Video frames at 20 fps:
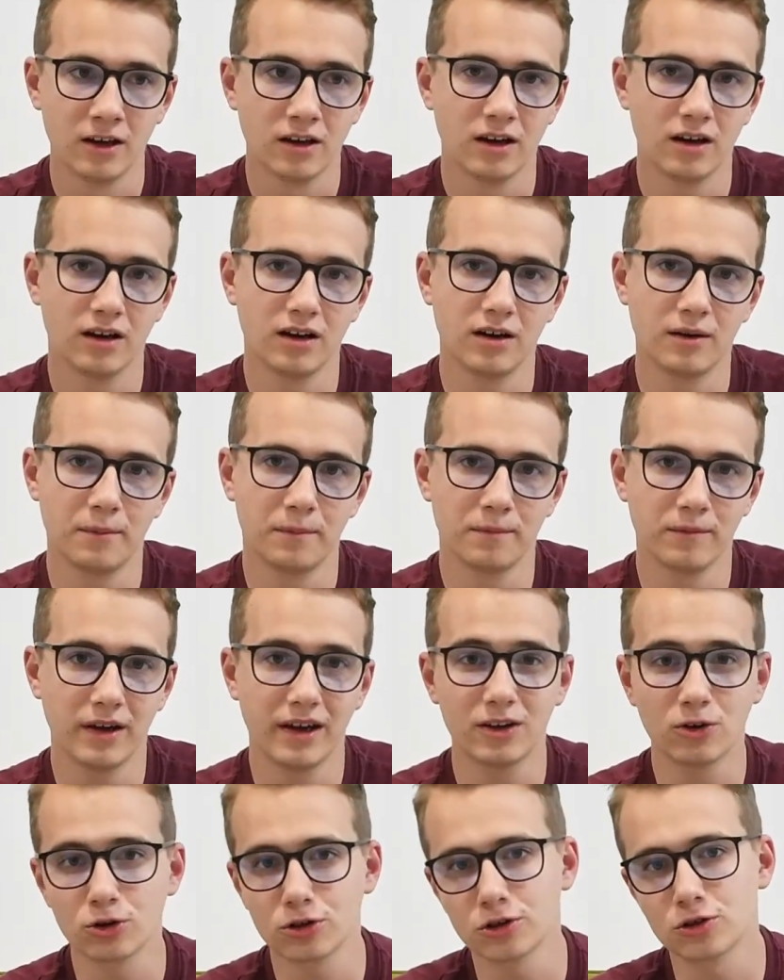
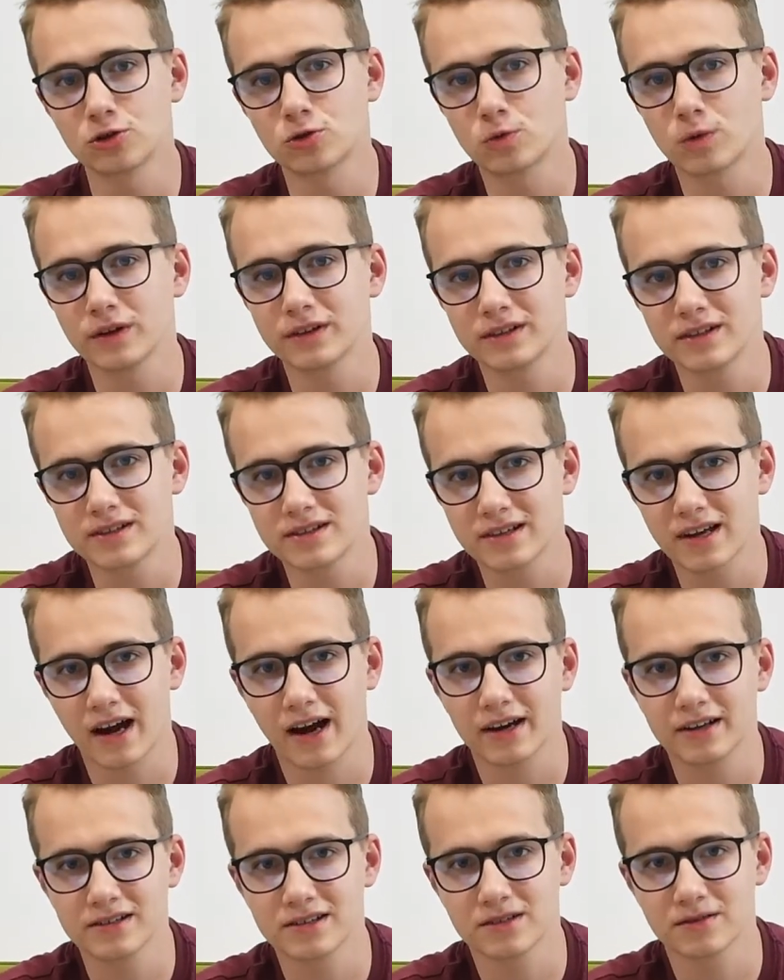In order to run these
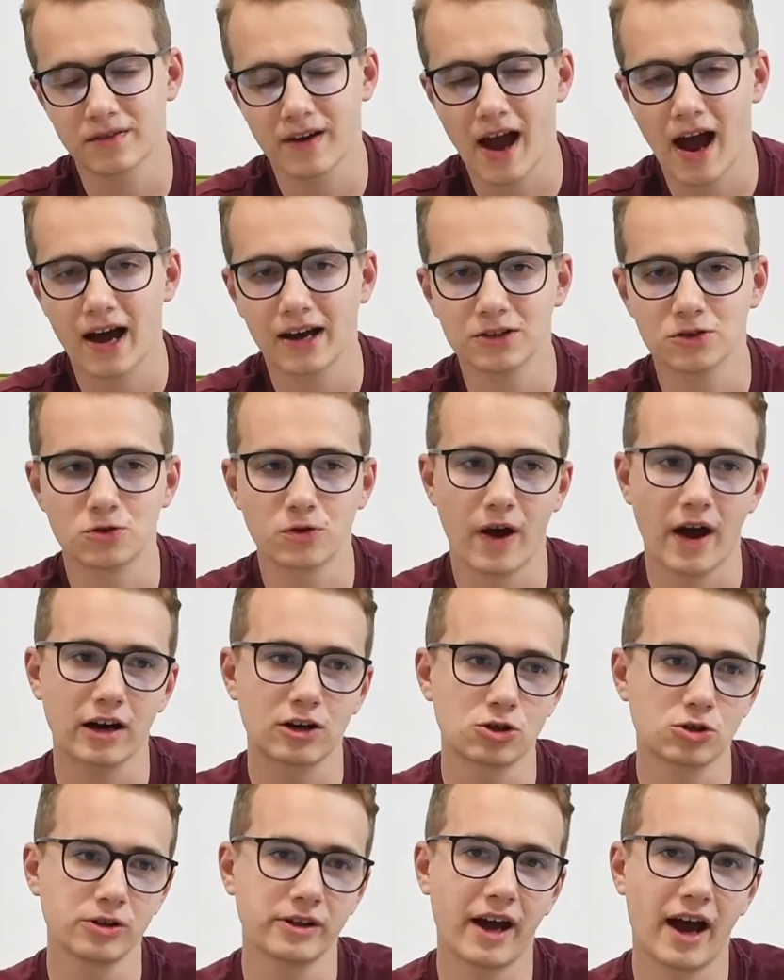kinds of ads, you
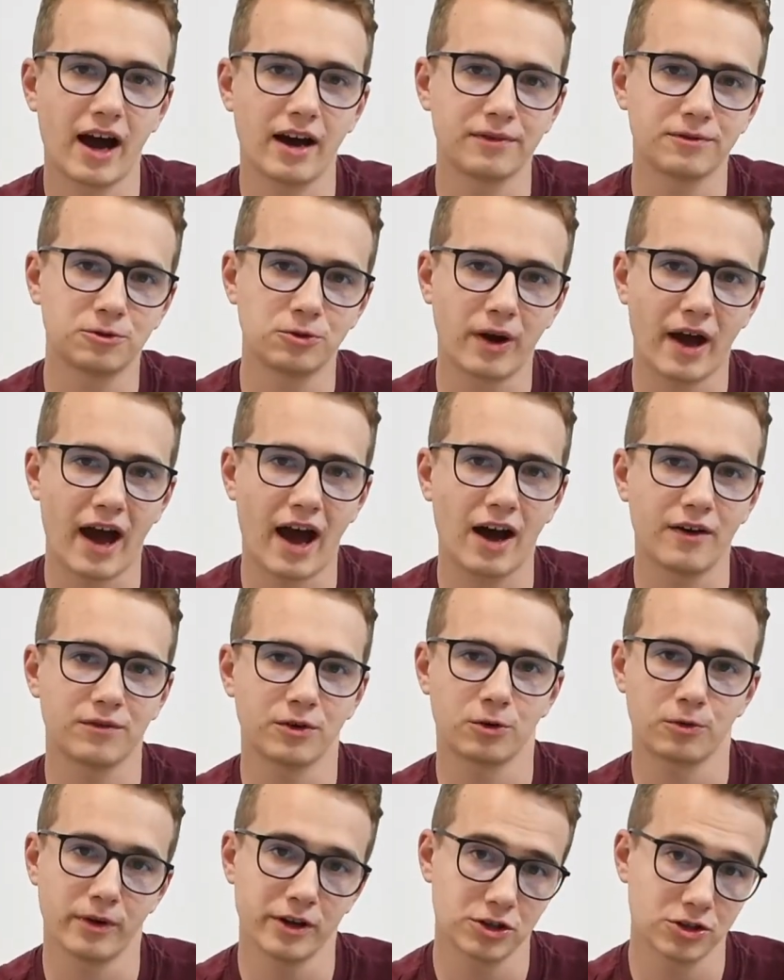actually have to have
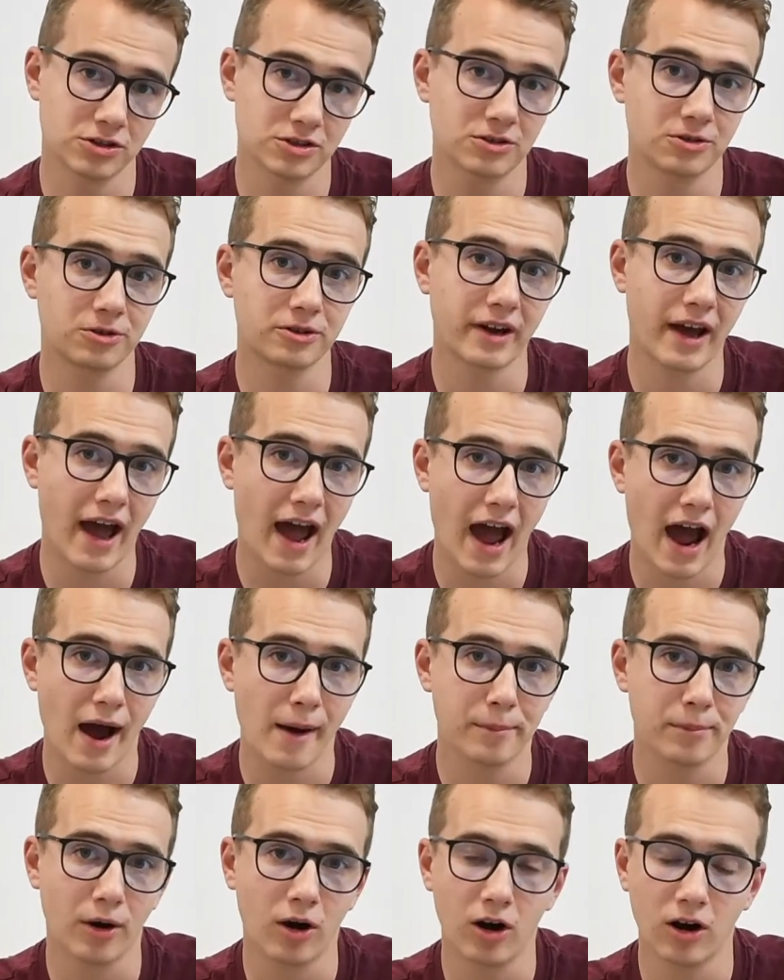a registered
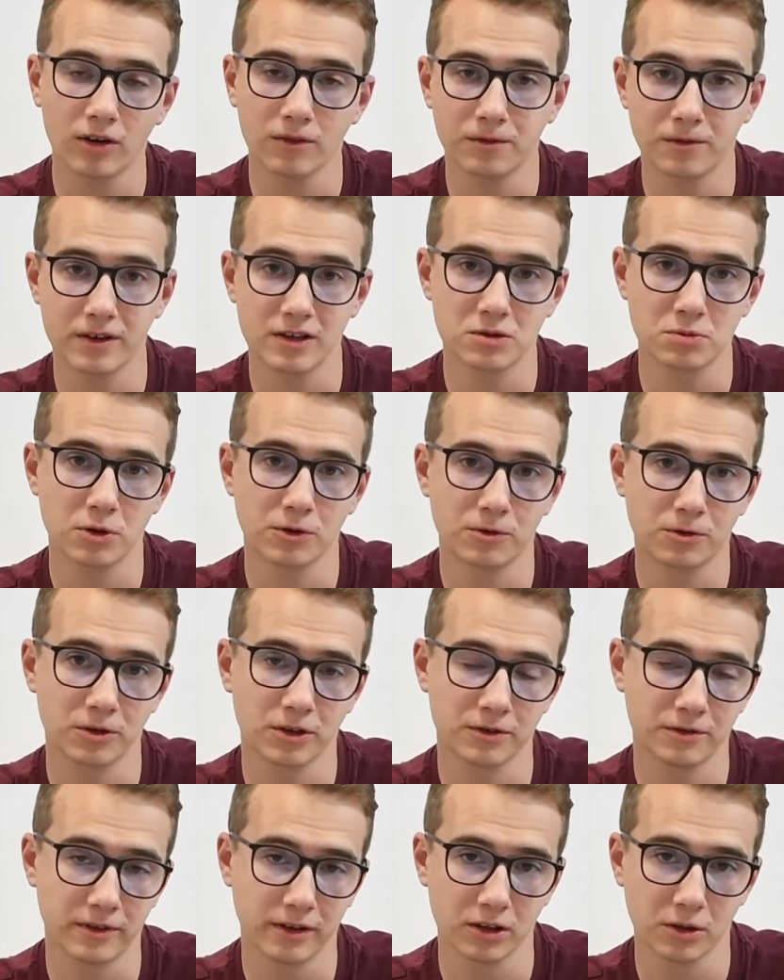app on Facebook for
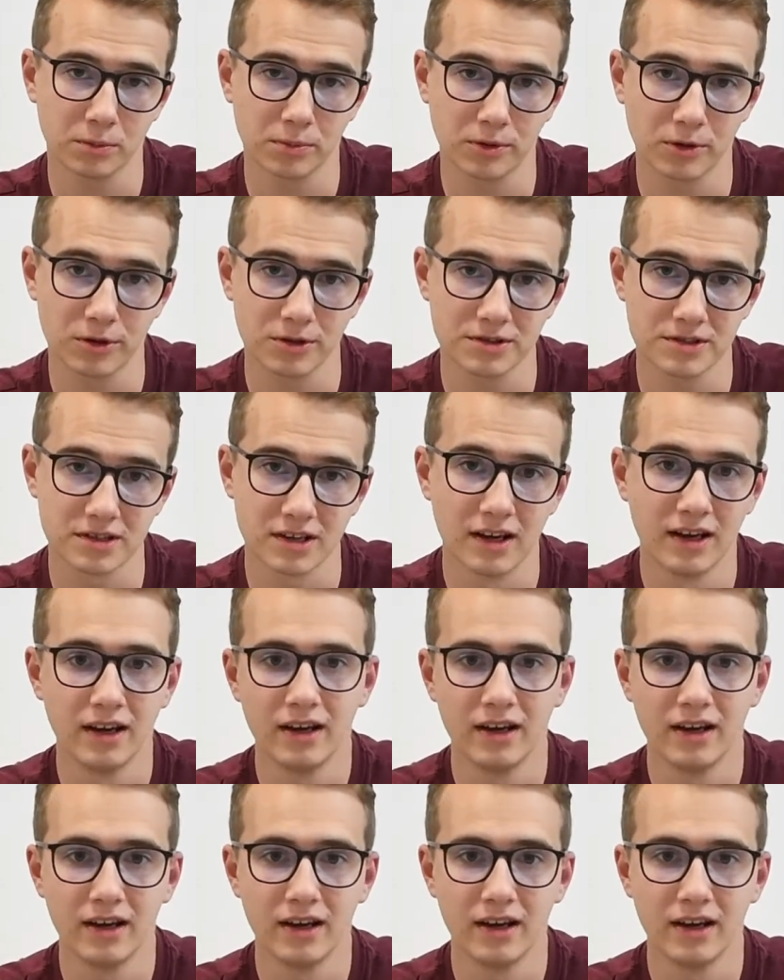developers.